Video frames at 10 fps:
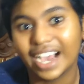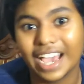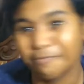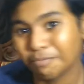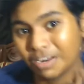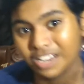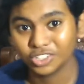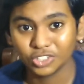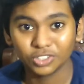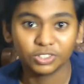I'm trying
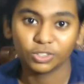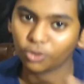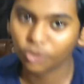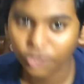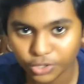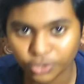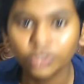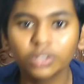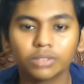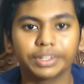to use the
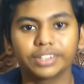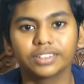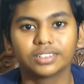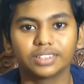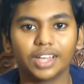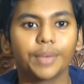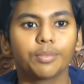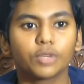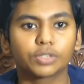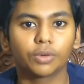audio, because I
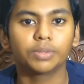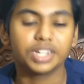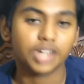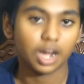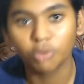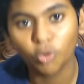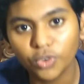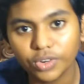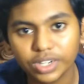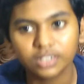most probably dub
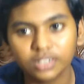over it,